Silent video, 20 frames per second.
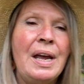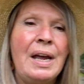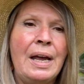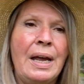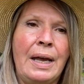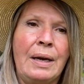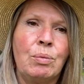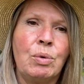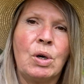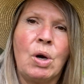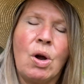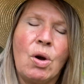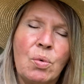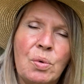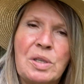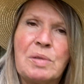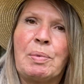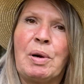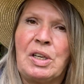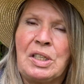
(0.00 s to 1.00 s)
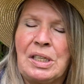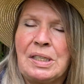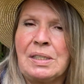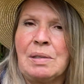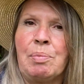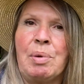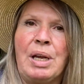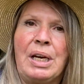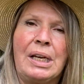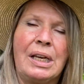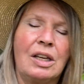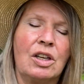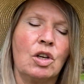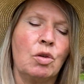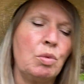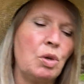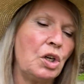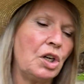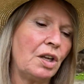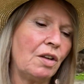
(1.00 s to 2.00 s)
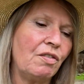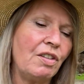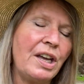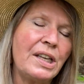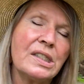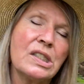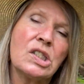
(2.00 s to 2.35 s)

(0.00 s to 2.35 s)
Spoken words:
And we're always participating in community events.